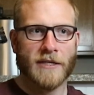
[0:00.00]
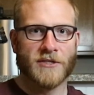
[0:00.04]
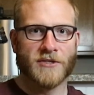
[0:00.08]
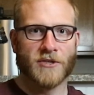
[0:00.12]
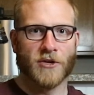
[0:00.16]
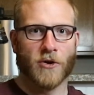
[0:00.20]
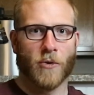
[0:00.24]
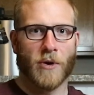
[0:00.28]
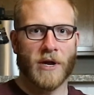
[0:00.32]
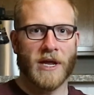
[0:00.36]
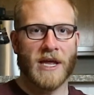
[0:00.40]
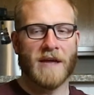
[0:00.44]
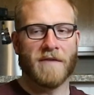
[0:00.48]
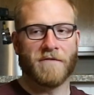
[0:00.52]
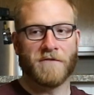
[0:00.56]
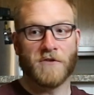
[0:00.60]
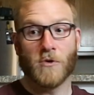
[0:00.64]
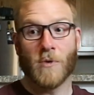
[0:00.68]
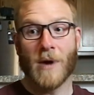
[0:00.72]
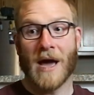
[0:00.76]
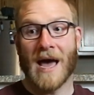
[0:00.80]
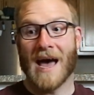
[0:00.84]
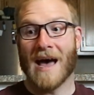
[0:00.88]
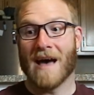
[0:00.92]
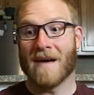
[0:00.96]
So if
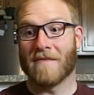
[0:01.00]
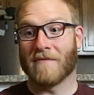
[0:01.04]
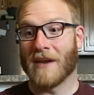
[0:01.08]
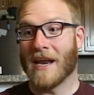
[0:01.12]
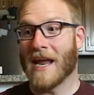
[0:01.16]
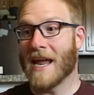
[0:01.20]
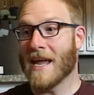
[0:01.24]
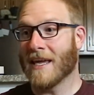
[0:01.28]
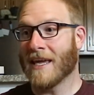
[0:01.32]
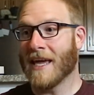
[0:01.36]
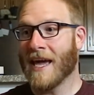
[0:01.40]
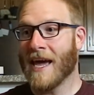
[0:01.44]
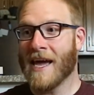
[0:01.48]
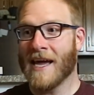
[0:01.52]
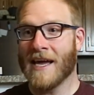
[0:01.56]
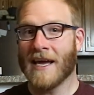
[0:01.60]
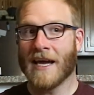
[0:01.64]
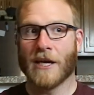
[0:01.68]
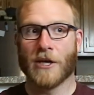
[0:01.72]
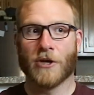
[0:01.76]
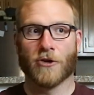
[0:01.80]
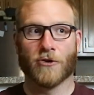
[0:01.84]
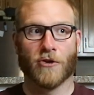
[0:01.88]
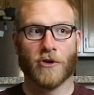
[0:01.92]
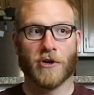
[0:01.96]
you have an AK
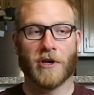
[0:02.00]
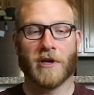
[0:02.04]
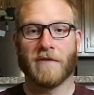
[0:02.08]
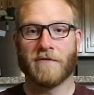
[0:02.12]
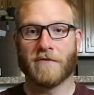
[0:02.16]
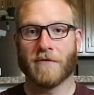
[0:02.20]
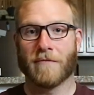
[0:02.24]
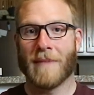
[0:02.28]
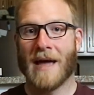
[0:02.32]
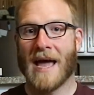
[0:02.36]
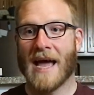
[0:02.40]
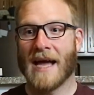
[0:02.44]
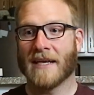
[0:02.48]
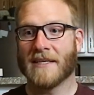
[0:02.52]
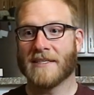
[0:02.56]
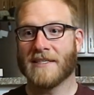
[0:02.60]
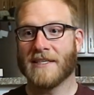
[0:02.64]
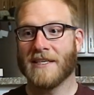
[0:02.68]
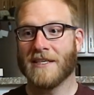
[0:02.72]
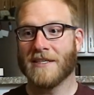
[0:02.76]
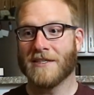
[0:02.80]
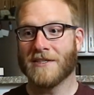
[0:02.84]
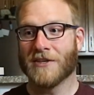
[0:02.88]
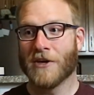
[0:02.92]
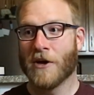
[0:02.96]
and you're looking for
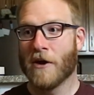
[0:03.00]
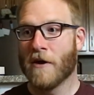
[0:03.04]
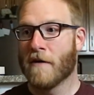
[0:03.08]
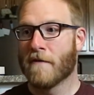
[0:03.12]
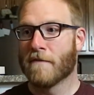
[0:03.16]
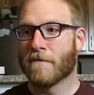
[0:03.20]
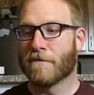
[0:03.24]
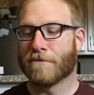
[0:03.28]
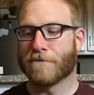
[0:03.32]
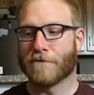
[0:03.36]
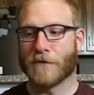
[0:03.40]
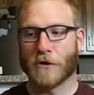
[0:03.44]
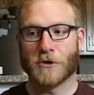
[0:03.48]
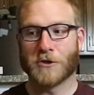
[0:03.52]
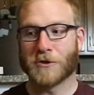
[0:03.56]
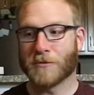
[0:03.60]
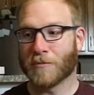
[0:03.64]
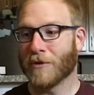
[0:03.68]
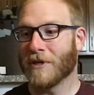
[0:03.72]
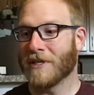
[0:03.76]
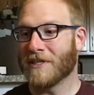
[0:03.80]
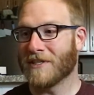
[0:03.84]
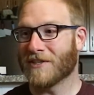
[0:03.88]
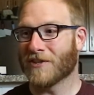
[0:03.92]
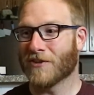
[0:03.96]
magazines,
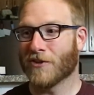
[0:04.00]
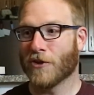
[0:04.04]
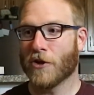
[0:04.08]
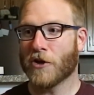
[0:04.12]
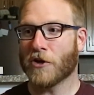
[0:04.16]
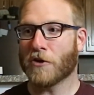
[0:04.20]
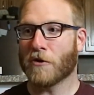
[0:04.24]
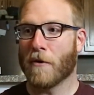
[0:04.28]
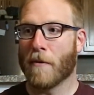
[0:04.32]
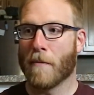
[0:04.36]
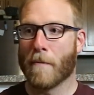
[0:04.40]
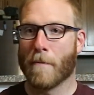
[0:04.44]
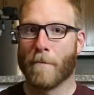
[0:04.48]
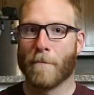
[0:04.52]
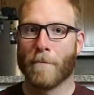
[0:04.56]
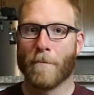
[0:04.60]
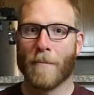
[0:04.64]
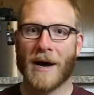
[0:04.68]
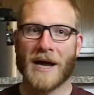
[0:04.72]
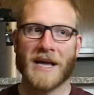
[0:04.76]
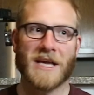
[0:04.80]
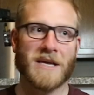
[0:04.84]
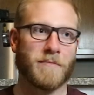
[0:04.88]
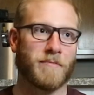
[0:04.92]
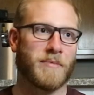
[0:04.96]
first place to look
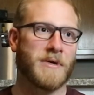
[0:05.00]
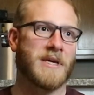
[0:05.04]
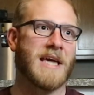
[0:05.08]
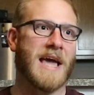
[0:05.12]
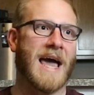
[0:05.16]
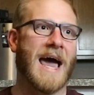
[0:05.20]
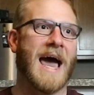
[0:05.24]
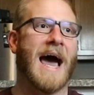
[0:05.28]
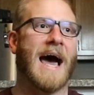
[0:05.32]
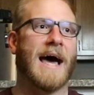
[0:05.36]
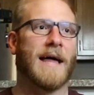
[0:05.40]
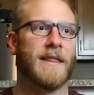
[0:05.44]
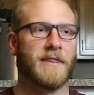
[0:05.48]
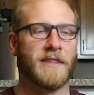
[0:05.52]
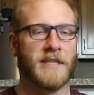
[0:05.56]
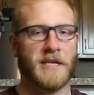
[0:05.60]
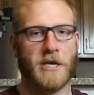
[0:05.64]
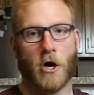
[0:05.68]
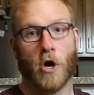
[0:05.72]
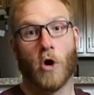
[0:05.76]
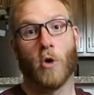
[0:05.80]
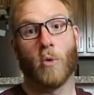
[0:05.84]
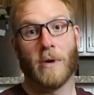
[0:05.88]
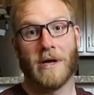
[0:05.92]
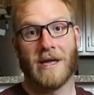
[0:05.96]
might be at
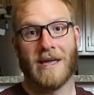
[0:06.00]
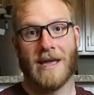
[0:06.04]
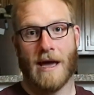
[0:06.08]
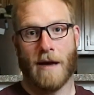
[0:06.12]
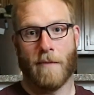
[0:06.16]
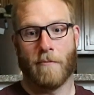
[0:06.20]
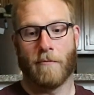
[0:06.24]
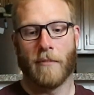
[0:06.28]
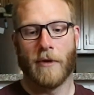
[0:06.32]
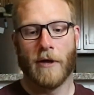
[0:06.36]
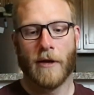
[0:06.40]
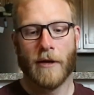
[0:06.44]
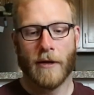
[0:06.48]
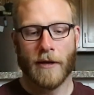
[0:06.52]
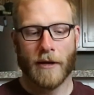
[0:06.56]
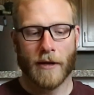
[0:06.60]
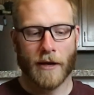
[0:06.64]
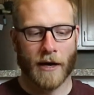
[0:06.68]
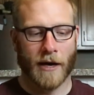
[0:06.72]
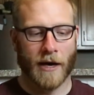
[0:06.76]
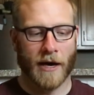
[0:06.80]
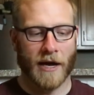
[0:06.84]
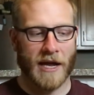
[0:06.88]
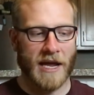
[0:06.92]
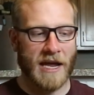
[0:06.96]
the OEM.
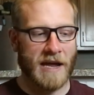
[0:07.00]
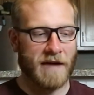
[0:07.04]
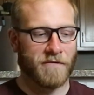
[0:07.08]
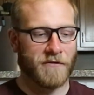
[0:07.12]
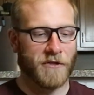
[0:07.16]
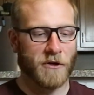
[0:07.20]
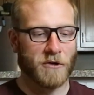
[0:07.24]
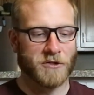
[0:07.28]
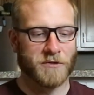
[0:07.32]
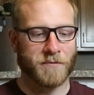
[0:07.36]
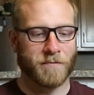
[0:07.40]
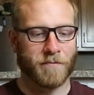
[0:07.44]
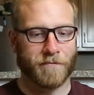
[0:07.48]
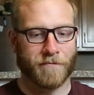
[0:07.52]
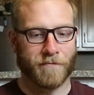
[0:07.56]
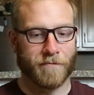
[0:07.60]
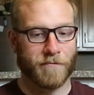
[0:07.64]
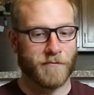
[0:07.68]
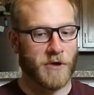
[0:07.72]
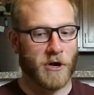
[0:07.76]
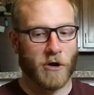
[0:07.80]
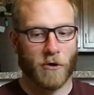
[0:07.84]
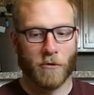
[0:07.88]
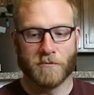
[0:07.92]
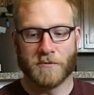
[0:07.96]
If those,
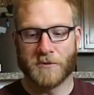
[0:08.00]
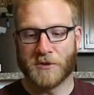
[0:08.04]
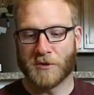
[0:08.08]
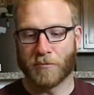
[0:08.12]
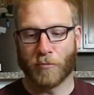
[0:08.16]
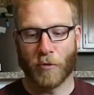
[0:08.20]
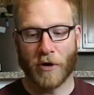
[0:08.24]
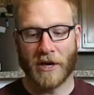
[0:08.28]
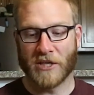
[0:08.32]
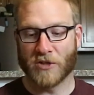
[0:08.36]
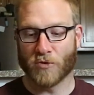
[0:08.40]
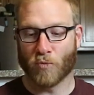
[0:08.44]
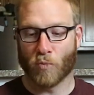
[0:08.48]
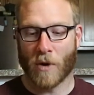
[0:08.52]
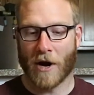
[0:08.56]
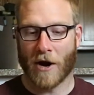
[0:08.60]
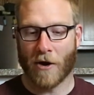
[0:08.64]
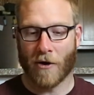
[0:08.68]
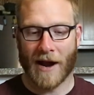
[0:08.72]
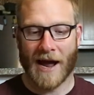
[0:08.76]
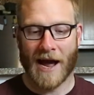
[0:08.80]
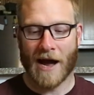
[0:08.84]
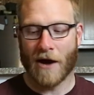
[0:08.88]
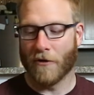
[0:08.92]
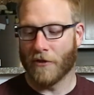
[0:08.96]
you know, springs
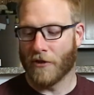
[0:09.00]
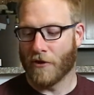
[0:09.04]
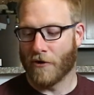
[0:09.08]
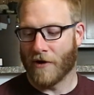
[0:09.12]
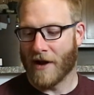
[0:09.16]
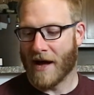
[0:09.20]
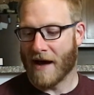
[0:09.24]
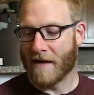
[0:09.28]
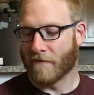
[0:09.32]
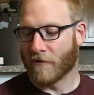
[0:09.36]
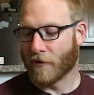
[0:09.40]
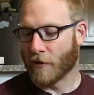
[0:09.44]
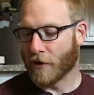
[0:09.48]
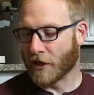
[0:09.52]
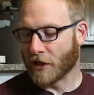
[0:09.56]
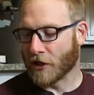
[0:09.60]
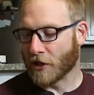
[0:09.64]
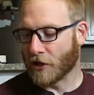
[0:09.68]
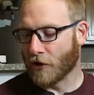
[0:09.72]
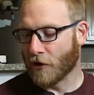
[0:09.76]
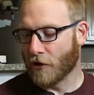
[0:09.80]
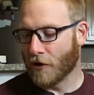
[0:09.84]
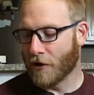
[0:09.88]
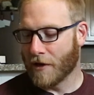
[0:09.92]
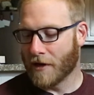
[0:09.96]
wear out and they're not very
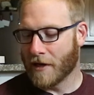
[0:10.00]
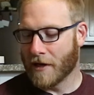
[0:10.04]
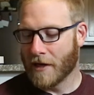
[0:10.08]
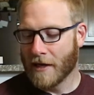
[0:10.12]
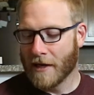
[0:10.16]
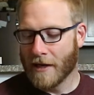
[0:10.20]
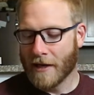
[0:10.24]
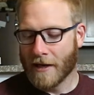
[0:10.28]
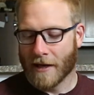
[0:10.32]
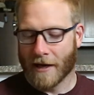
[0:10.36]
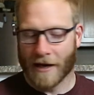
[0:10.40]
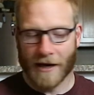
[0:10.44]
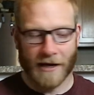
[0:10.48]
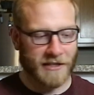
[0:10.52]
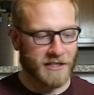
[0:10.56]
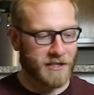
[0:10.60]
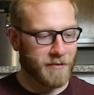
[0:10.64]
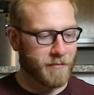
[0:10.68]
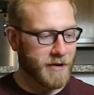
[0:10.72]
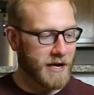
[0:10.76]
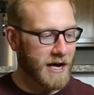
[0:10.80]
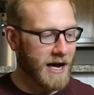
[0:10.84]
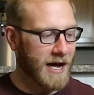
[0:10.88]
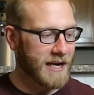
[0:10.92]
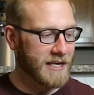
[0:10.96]
good,
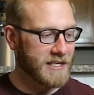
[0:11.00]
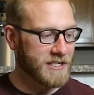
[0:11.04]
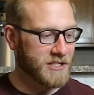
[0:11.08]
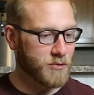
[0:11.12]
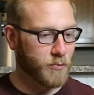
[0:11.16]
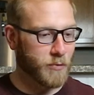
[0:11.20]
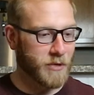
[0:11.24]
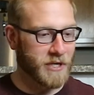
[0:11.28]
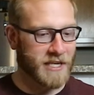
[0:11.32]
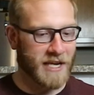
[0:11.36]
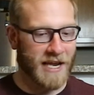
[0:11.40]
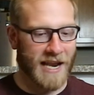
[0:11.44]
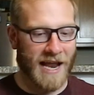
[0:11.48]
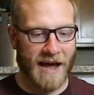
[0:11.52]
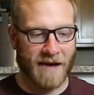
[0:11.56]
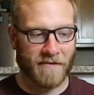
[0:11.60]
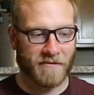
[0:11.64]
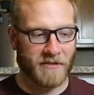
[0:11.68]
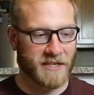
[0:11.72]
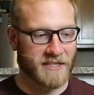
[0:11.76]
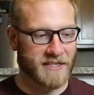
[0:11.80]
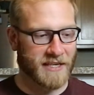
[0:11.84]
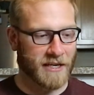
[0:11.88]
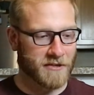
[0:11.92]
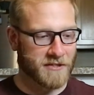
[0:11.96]
to be honest, we did
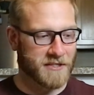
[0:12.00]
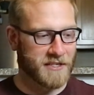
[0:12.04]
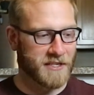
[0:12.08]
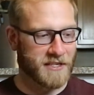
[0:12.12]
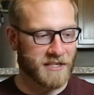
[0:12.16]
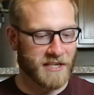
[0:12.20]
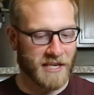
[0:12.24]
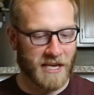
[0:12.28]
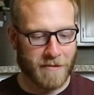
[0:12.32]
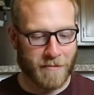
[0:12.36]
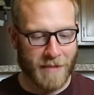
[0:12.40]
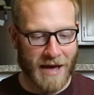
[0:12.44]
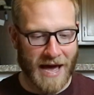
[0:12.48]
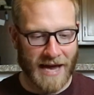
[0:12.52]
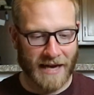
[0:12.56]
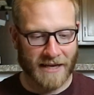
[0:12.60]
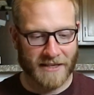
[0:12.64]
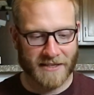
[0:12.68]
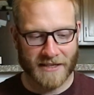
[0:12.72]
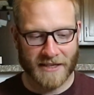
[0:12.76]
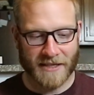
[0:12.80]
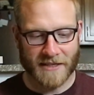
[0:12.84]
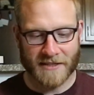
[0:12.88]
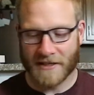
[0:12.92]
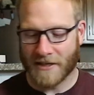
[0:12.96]
have these LCT
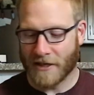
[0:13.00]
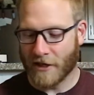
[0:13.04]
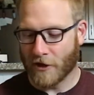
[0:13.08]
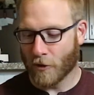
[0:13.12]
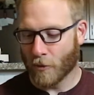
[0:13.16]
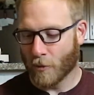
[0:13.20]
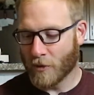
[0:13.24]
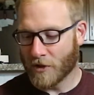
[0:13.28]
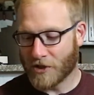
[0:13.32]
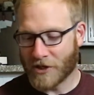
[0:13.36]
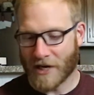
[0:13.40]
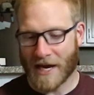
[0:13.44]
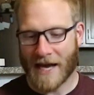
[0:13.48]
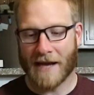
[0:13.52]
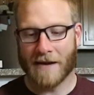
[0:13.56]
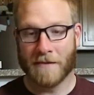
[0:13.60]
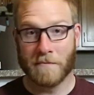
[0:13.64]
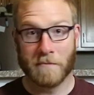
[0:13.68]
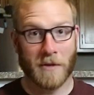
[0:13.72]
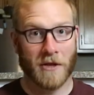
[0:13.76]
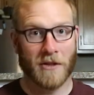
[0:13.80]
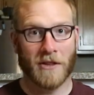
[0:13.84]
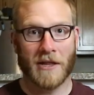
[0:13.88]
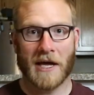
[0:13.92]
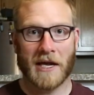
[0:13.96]
magazines here, which
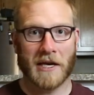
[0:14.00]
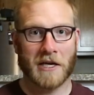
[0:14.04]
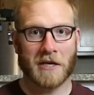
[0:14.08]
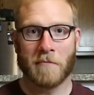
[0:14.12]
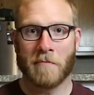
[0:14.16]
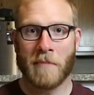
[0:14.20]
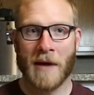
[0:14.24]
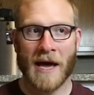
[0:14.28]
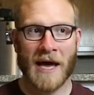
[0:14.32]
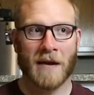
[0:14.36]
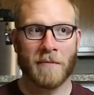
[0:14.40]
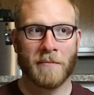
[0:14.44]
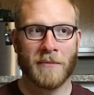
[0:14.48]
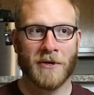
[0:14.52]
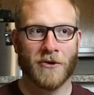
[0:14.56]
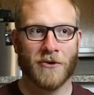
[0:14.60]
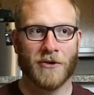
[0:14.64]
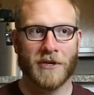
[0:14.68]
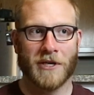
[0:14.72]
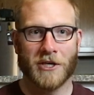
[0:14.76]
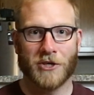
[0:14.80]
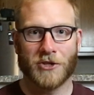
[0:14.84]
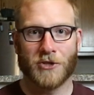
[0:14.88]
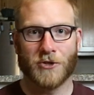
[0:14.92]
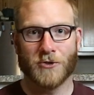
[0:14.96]
had a lot of
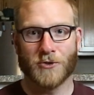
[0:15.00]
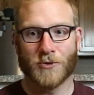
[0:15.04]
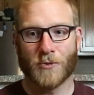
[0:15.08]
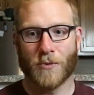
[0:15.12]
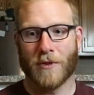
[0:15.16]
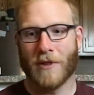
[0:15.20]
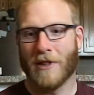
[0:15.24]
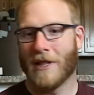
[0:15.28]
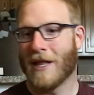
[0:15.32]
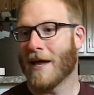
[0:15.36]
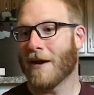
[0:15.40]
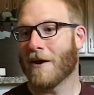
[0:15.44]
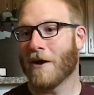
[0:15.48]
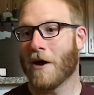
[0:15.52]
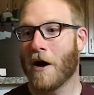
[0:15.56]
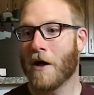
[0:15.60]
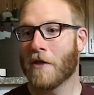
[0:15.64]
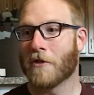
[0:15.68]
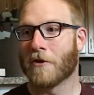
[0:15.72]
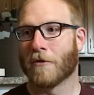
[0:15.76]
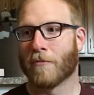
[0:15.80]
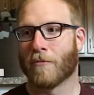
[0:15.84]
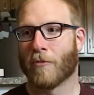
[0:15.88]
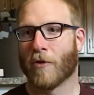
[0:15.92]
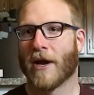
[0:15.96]
compatibility issues with a lot of
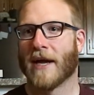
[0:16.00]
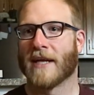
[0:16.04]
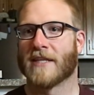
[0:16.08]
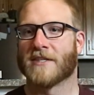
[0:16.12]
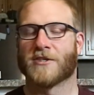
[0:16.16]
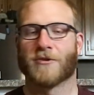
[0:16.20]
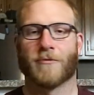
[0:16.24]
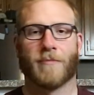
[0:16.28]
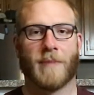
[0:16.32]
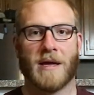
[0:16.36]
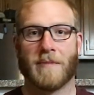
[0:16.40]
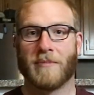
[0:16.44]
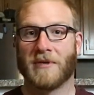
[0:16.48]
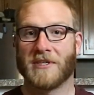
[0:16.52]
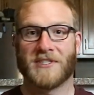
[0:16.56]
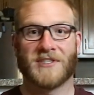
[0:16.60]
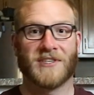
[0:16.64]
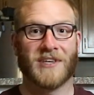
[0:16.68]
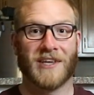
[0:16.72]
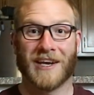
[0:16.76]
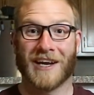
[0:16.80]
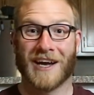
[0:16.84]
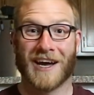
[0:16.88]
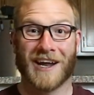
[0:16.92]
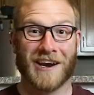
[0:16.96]
other brands. So maybe
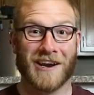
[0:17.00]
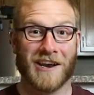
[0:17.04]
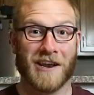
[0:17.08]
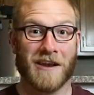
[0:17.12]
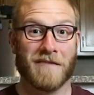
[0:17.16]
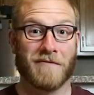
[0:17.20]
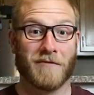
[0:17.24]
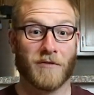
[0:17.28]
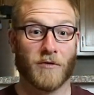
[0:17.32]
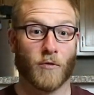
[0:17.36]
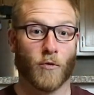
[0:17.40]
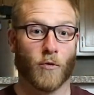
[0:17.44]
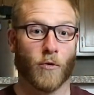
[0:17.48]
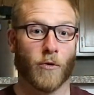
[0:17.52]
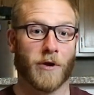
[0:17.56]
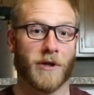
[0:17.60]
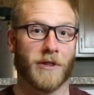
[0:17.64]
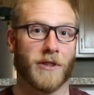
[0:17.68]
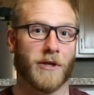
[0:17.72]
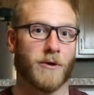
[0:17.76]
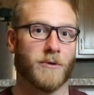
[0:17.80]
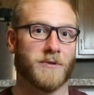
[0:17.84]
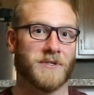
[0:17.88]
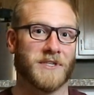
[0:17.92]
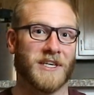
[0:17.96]
sitting on an inventory
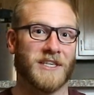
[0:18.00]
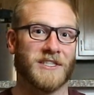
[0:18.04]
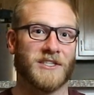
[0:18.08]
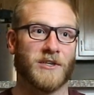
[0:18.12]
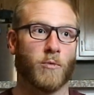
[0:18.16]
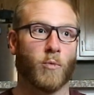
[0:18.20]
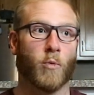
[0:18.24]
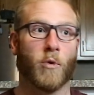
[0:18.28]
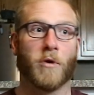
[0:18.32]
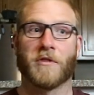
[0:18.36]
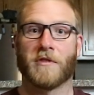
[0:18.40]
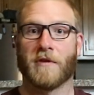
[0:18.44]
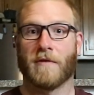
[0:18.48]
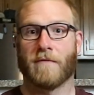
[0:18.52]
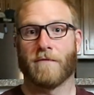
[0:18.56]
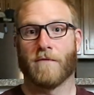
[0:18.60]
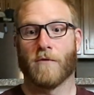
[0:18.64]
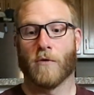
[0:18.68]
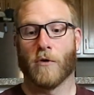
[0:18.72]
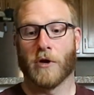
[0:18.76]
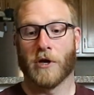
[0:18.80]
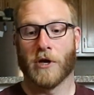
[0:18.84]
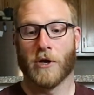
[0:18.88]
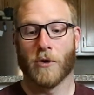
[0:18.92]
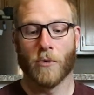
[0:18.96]
of those isn't worth it
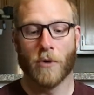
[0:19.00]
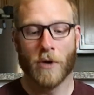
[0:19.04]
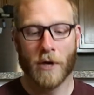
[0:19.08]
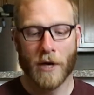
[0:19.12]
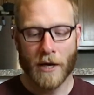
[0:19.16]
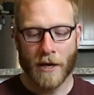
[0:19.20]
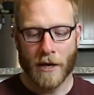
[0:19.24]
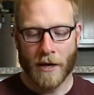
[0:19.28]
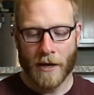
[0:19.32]
for you.